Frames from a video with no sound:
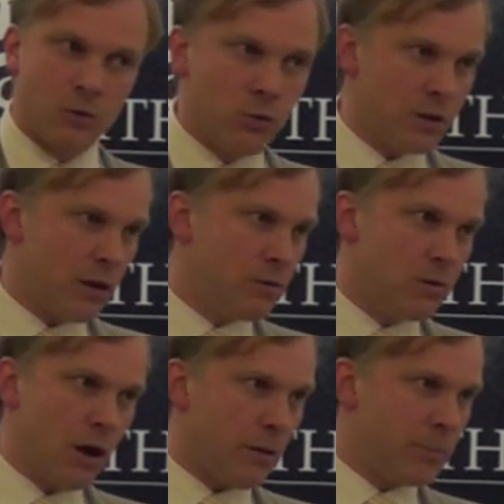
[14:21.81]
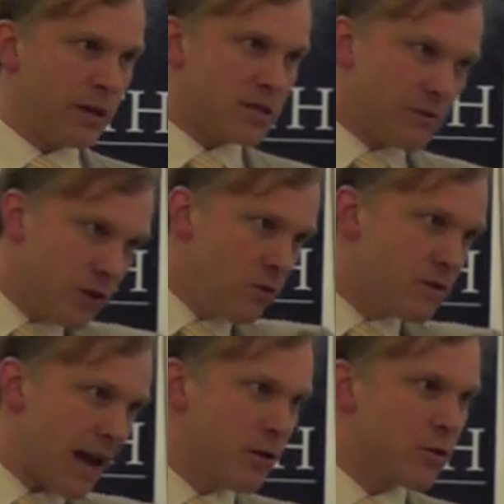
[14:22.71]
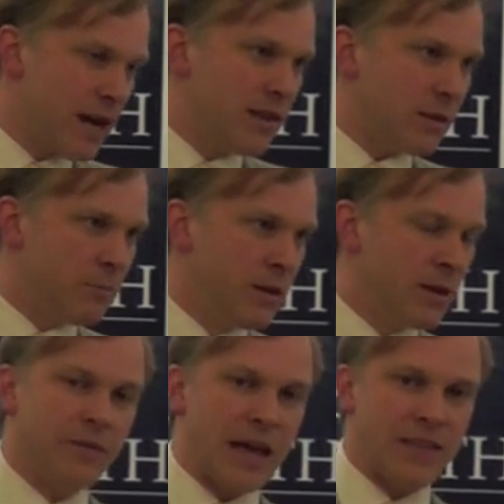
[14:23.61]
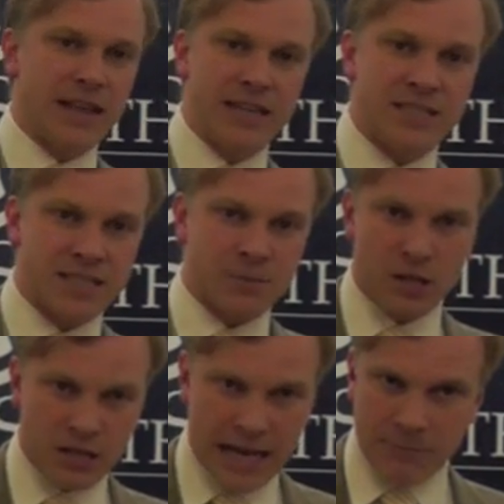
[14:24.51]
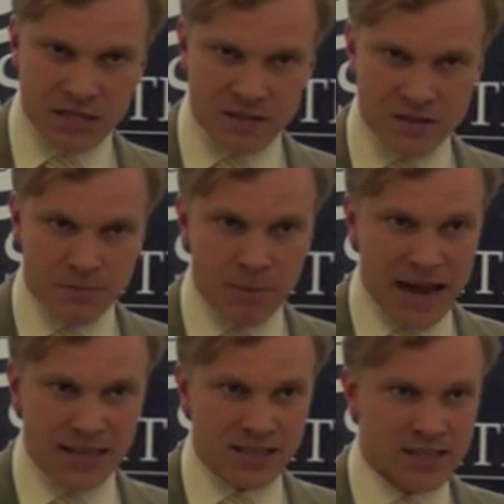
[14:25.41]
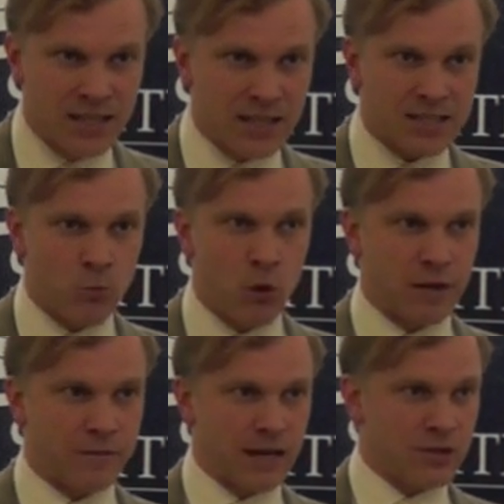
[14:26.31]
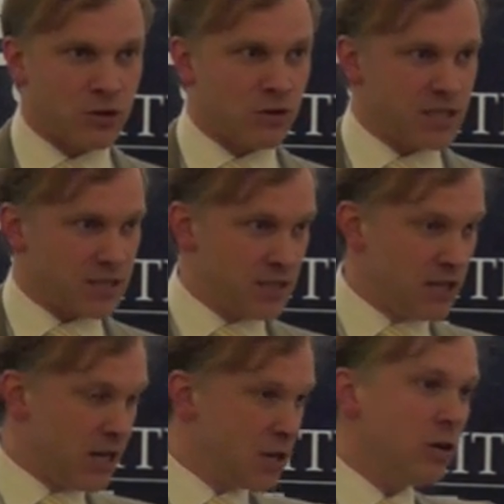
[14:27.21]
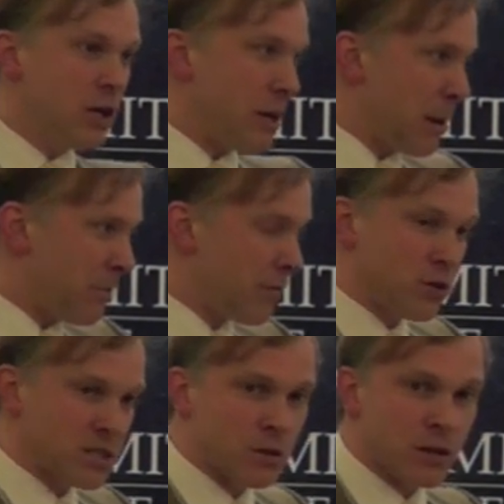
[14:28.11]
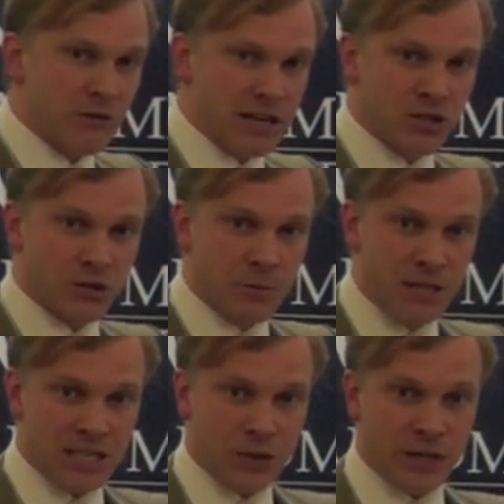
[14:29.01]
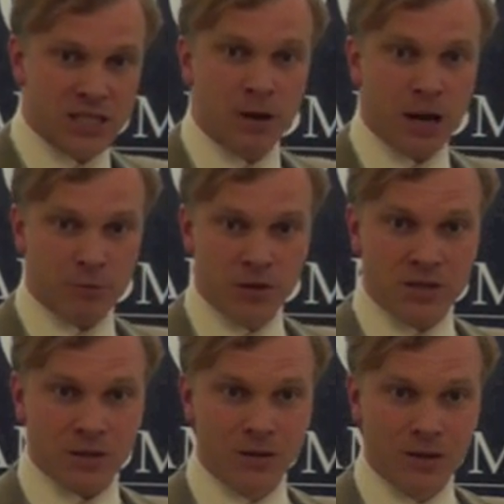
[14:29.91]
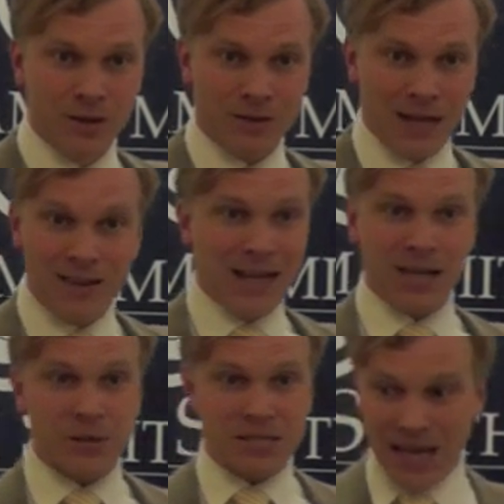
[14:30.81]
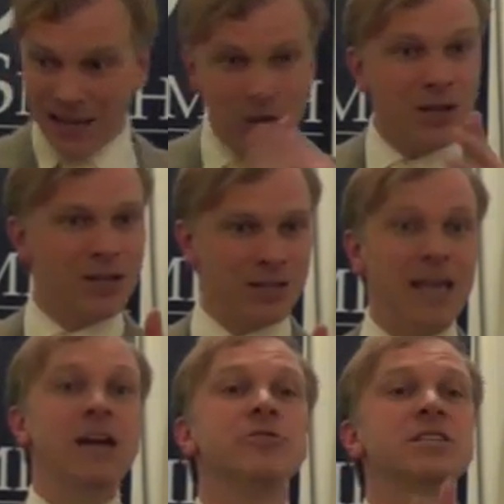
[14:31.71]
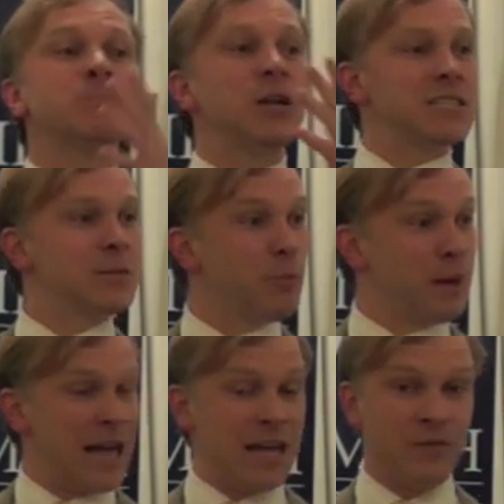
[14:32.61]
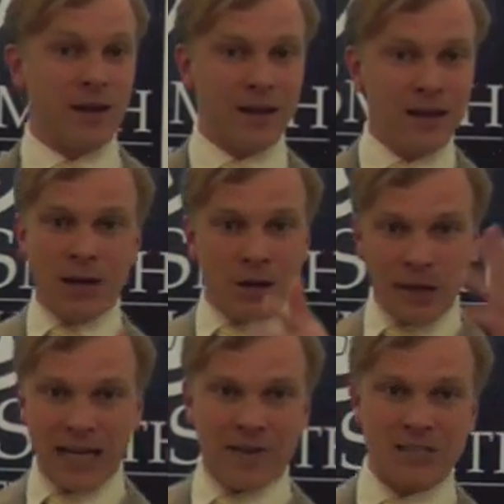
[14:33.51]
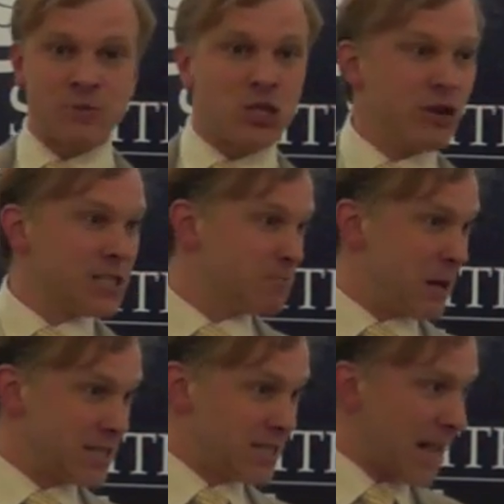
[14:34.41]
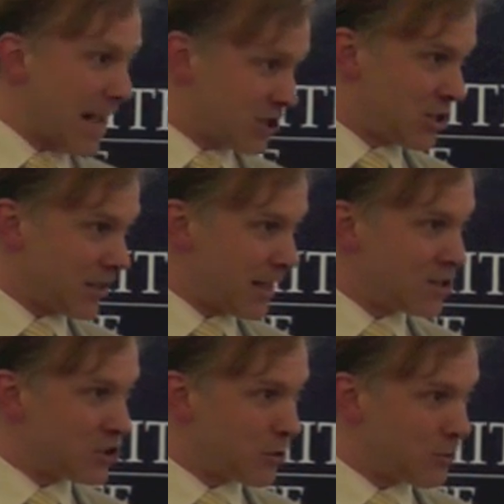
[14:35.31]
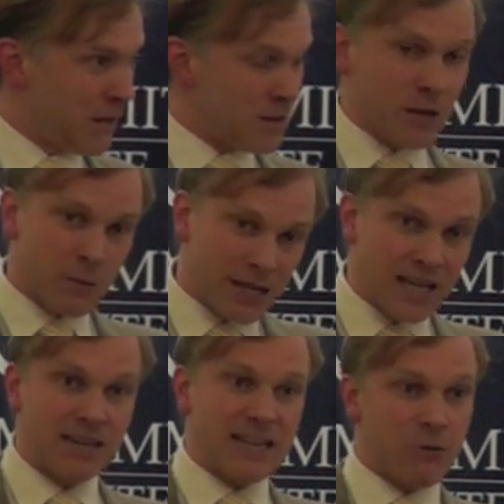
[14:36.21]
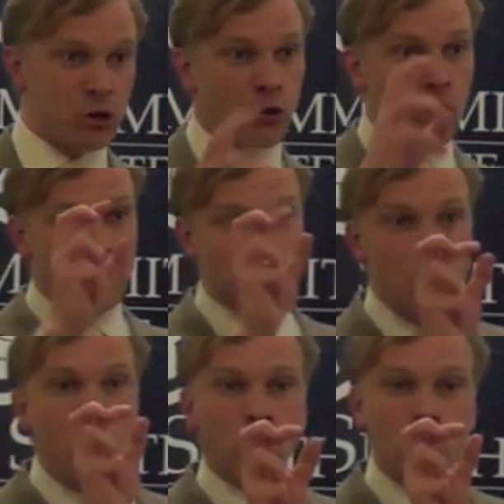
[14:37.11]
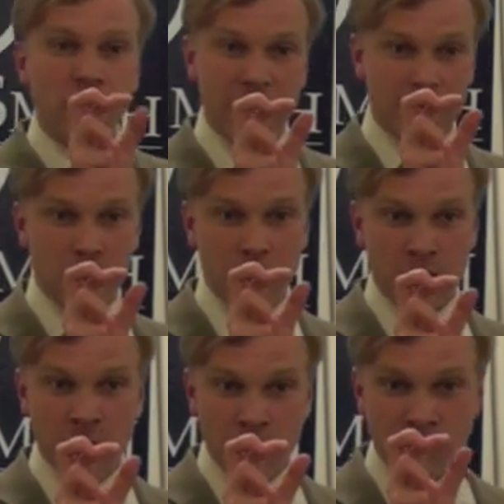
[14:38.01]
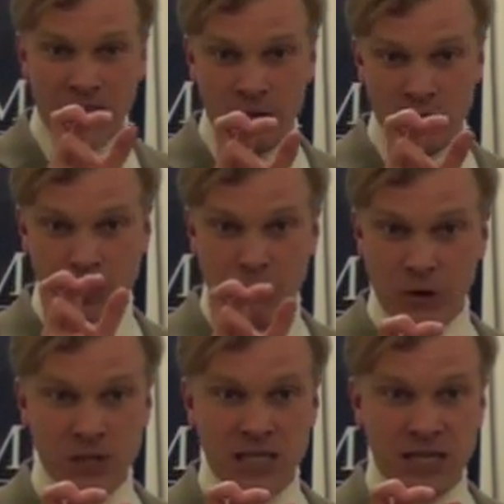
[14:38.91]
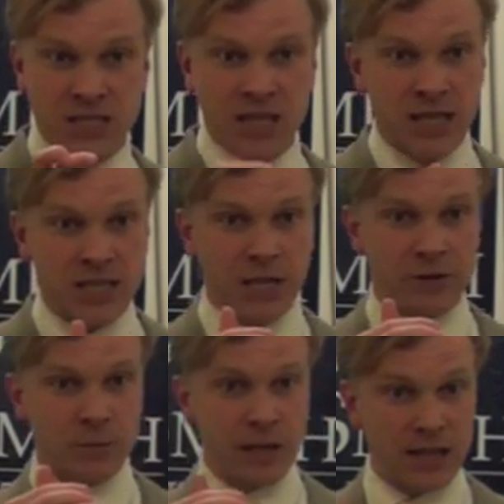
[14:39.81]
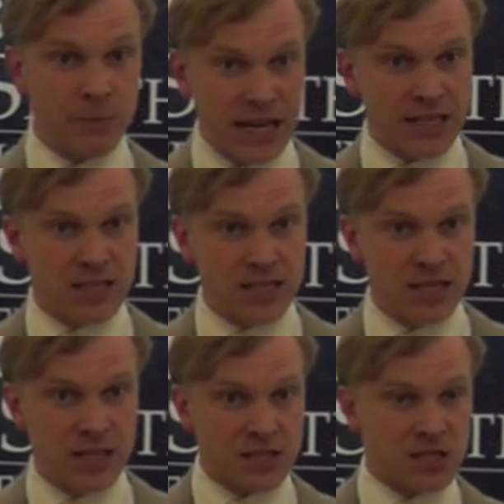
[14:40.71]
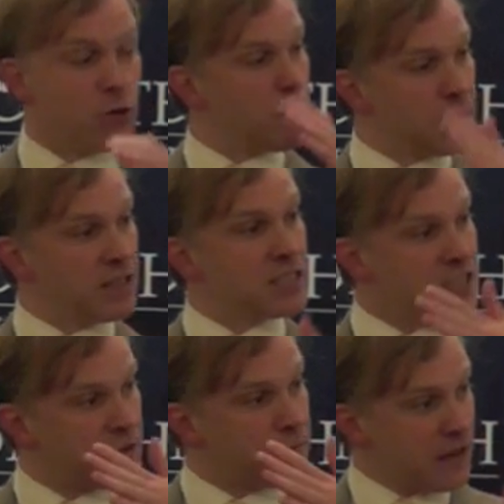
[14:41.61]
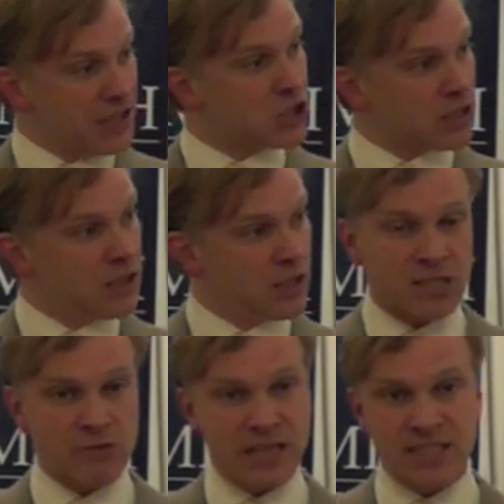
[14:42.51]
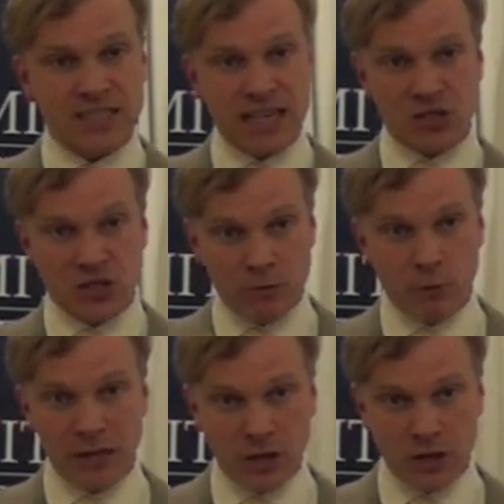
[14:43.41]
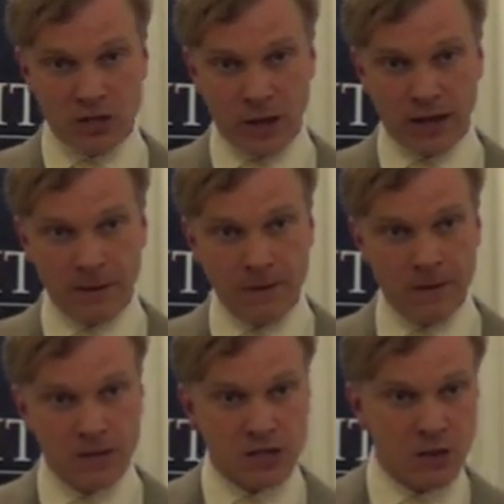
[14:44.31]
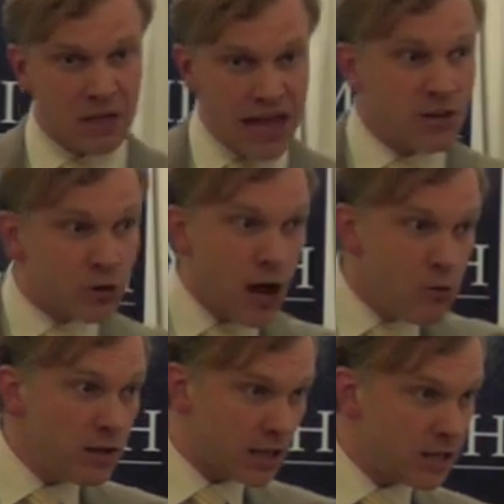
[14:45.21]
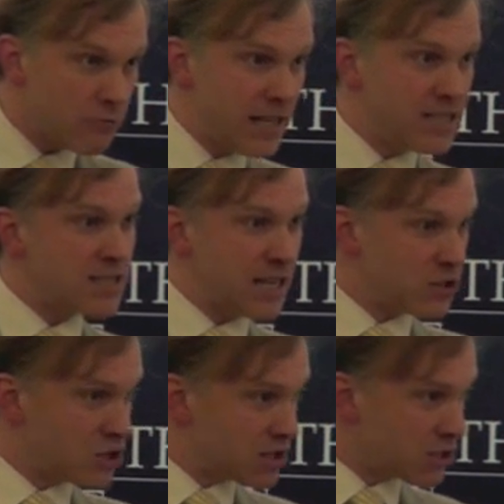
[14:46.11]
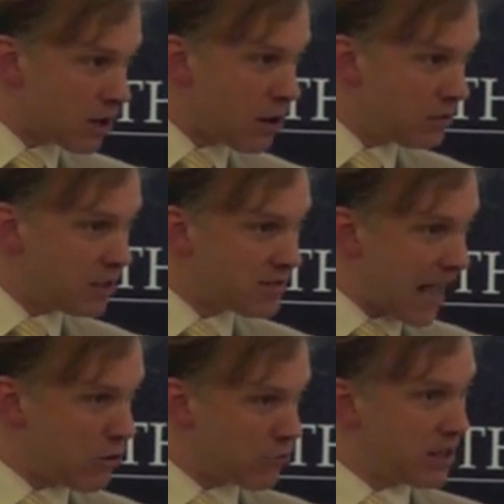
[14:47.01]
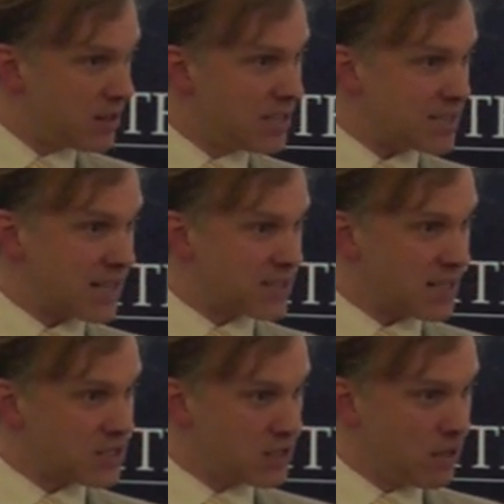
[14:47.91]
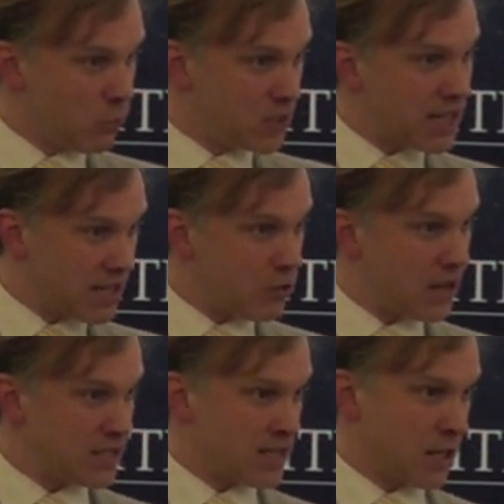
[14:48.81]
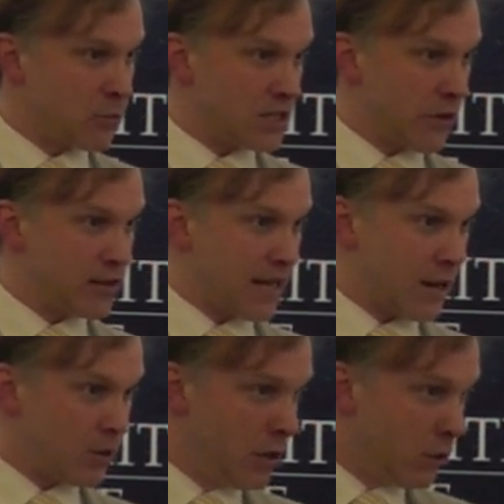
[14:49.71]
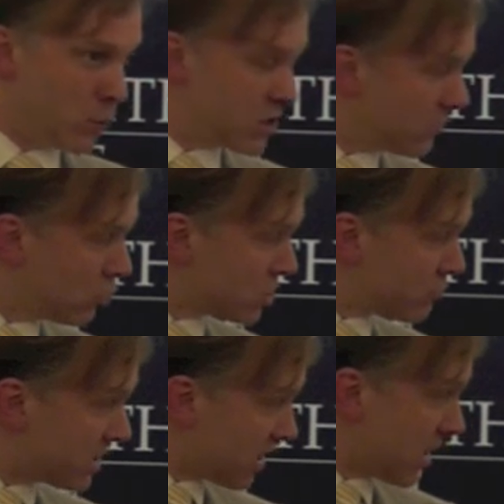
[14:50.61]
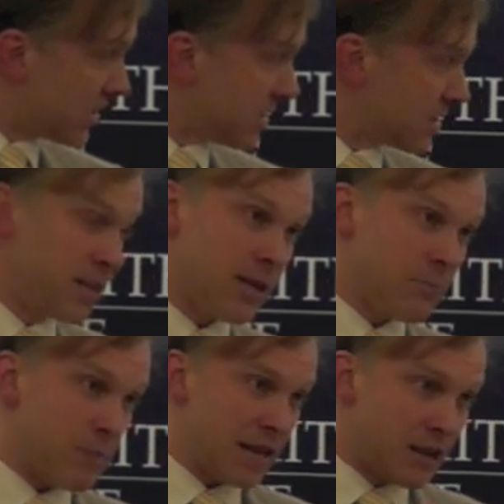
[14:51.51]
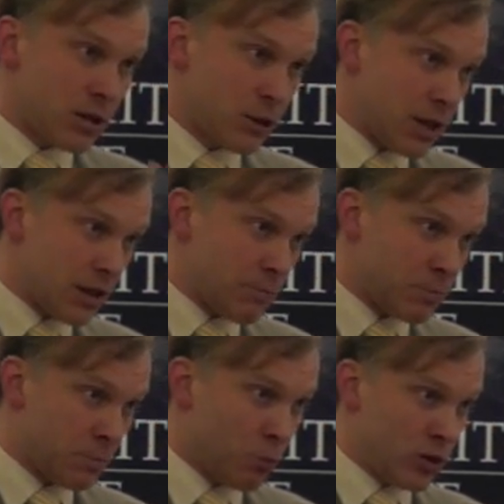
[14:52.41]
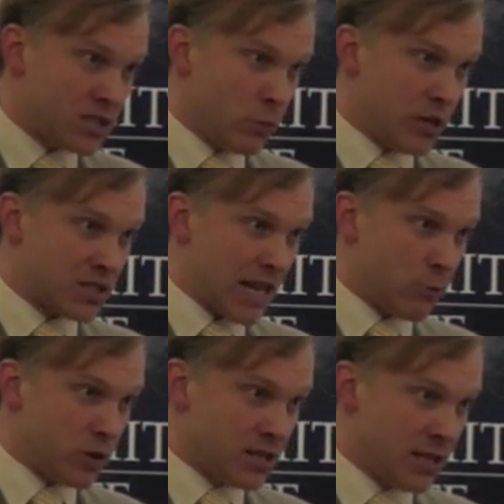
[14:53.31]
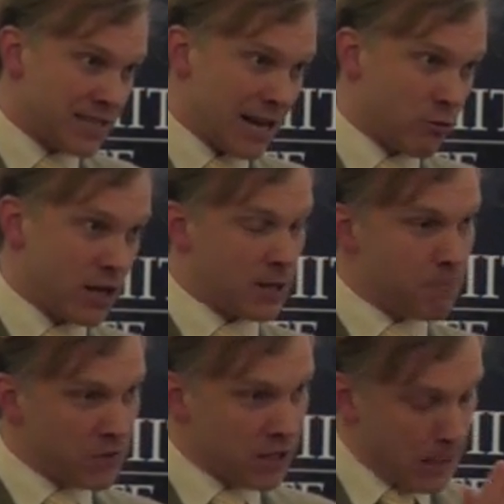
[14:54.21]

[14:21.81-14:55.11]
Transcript: Well, no, you're not. Because if you downgrade them, and that then leads to some collapses of some banks and some wider financial crisis, you're going to be up before some congressional committee, quick, smart, pronto. Right? They're going to be saying, look at the irresponsible behavior, and we're going to have some trust-busting action against you. You're going to be kicked out. Your role in the regulatory process is going to be eliminated, and so your ability to function as a ratings agency will be gone as well. So the ratings agencies could only downgrade these assets once they knew that sucker was going down, which of course retarded. It meant that the point at which they would downgrade them.